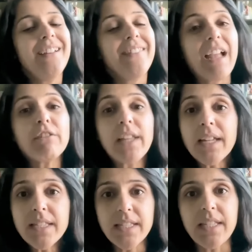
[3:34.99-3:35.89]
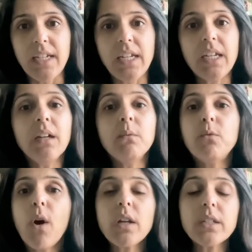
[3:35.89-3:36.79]
Now, let's see
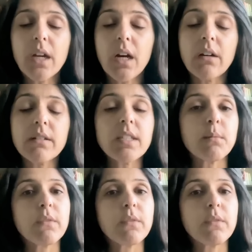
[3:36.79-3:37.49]
what are some